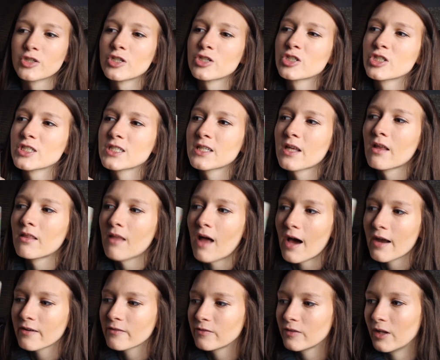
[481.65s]
There's just a
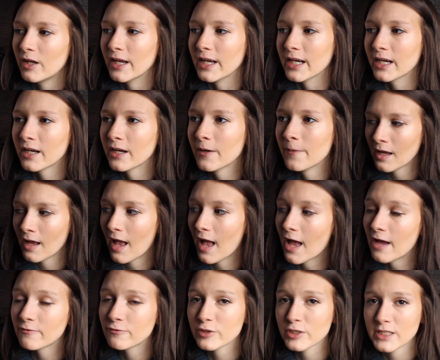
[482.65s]
lot of like
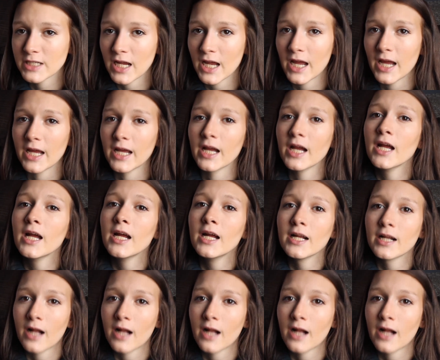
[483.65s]
everyday